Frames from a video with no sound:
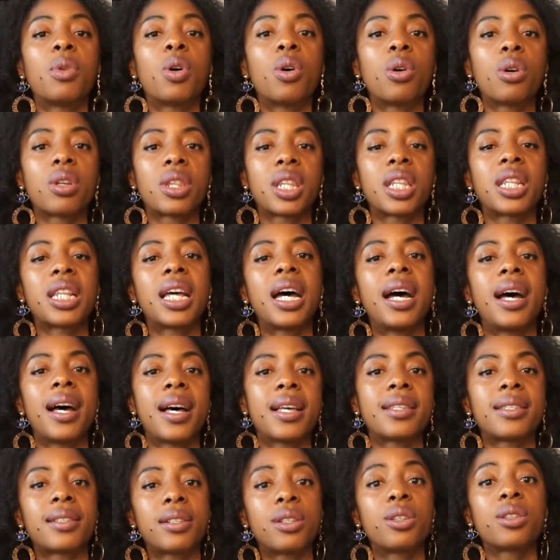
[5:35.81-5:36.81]
author that
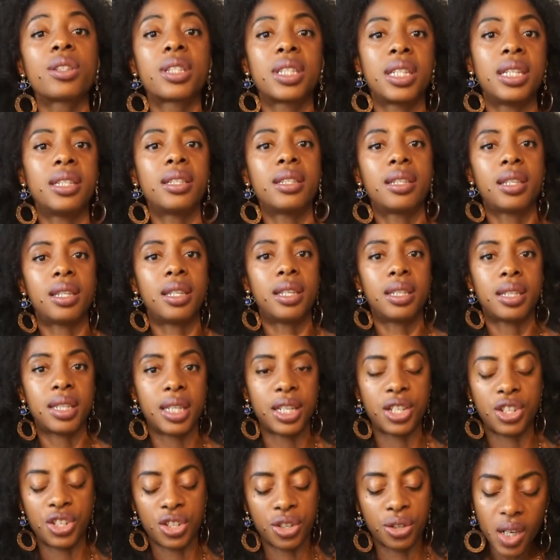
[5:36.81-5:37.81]
has looked into this
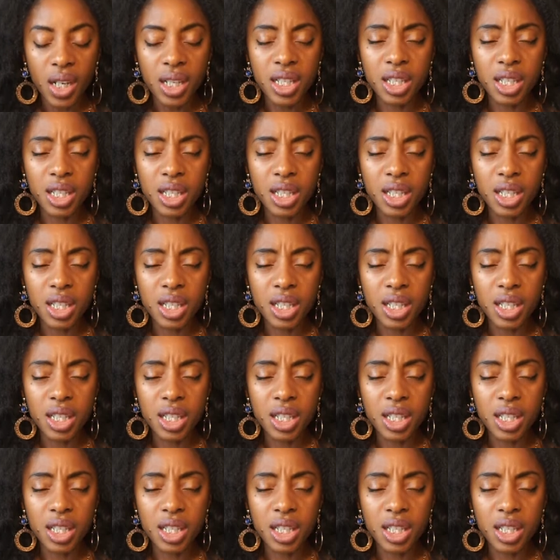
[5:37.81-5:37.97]
issue.